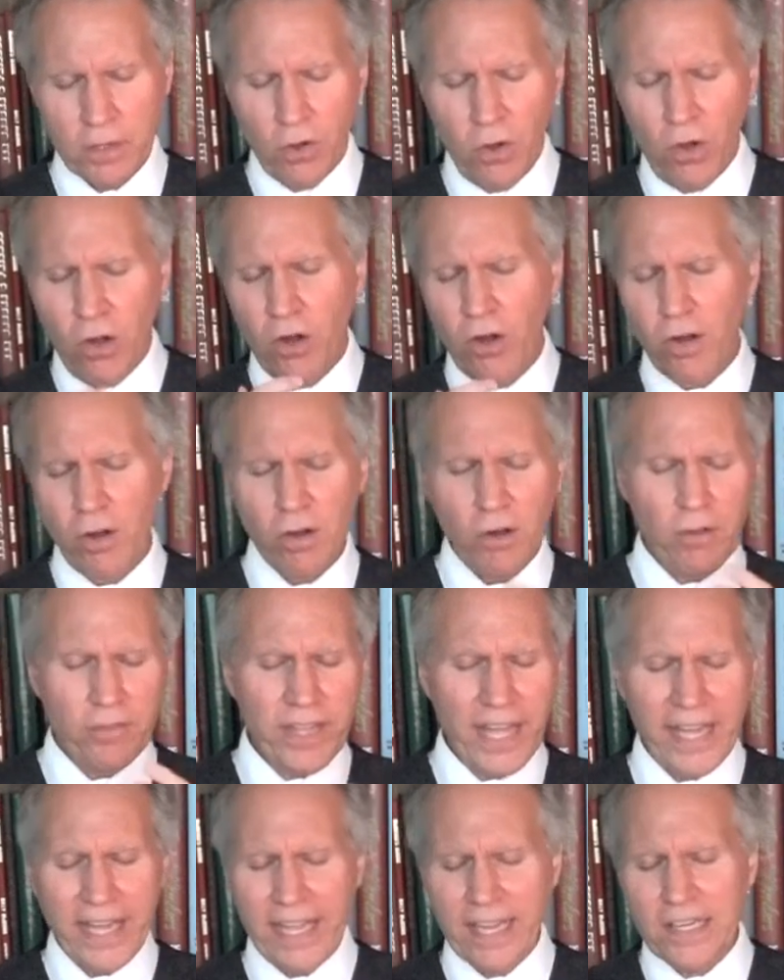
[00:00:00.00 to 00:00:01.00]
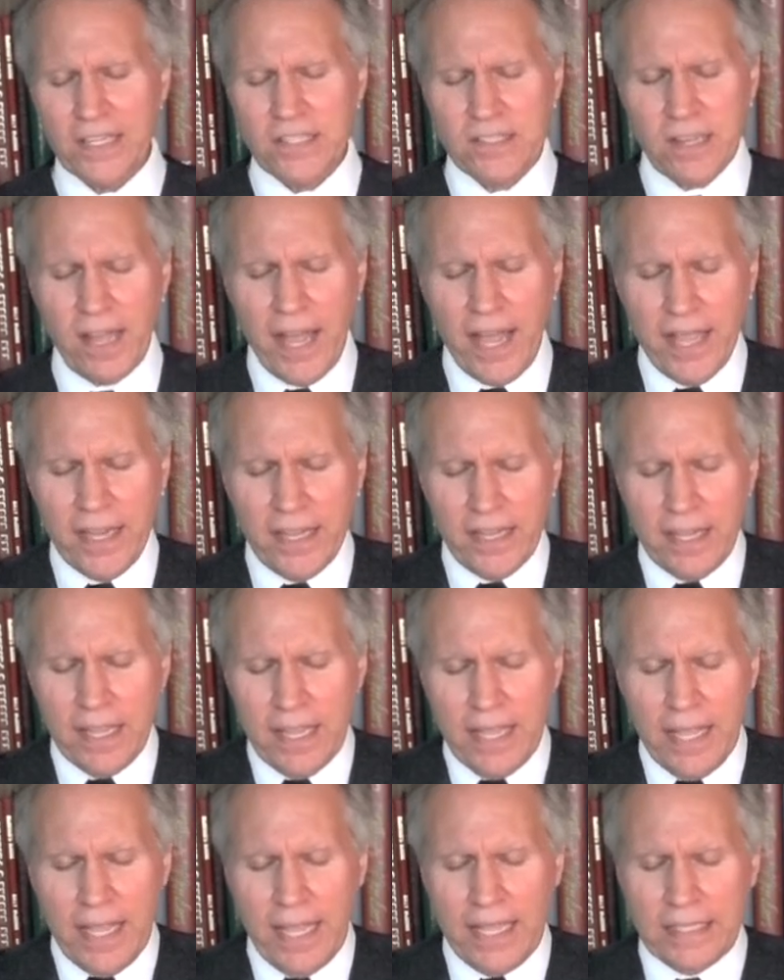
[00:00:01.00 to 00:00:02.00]
all that anxiety,
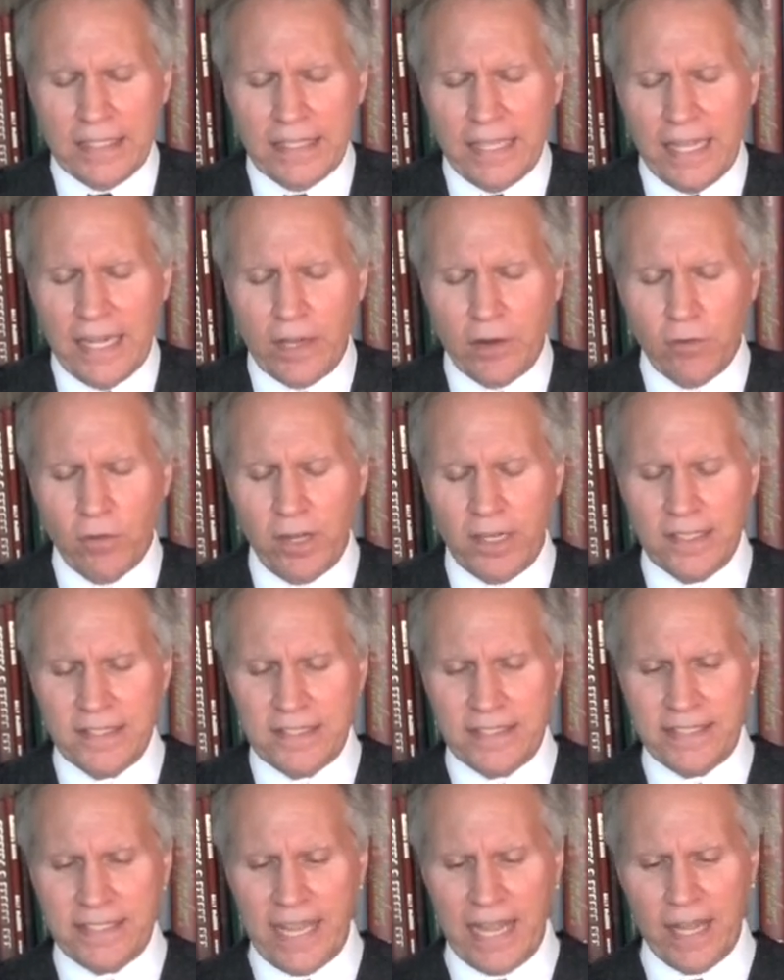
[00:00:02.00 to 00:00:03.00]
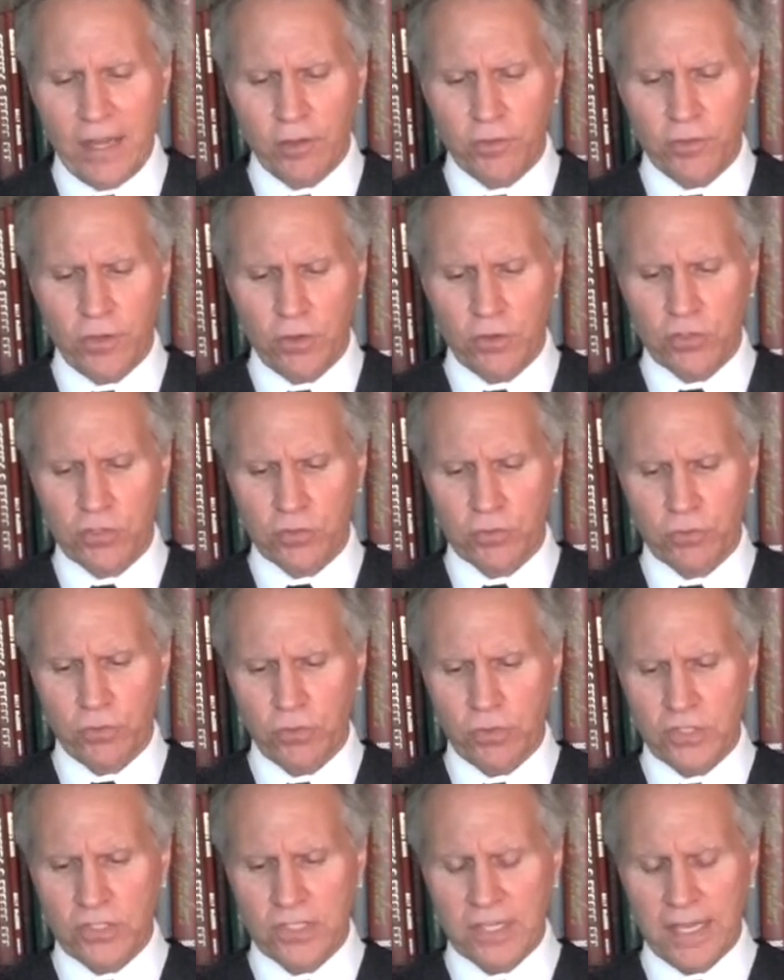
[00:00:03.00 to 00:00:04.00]
and let it run down those
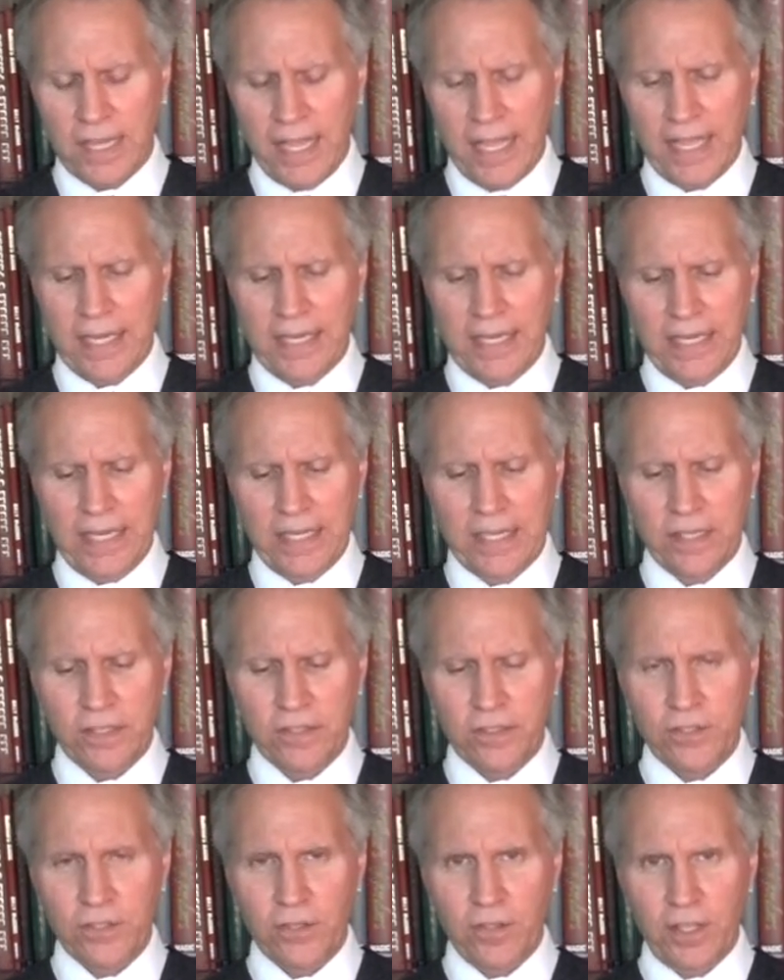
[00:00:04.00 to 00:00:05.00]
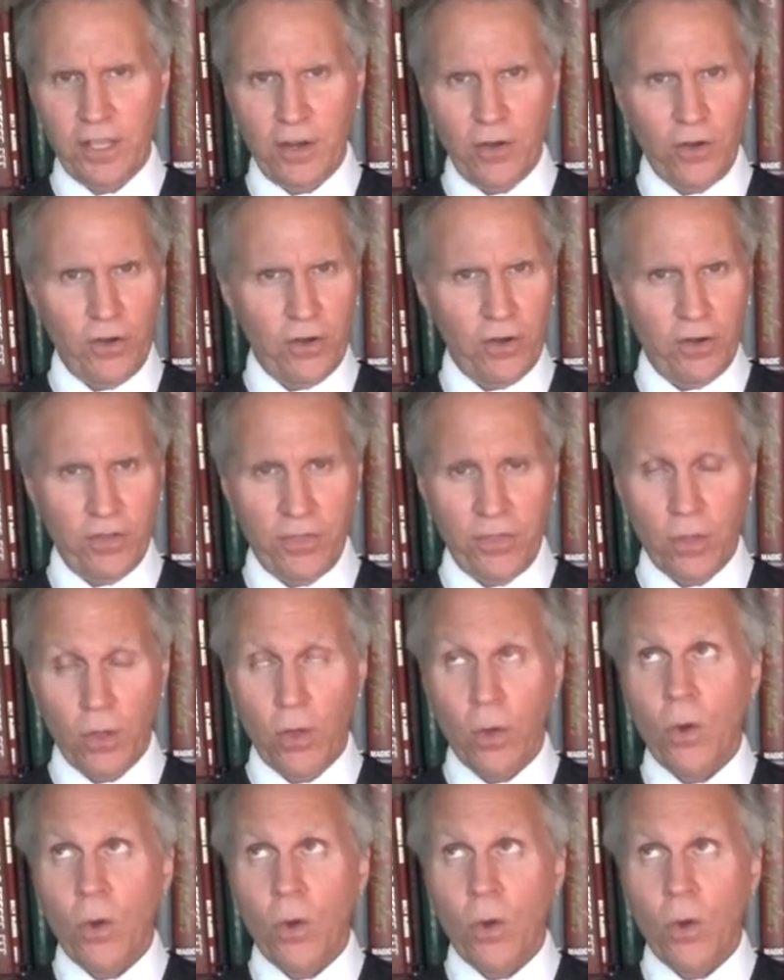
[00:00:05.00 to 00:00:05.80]
roots and into the earth.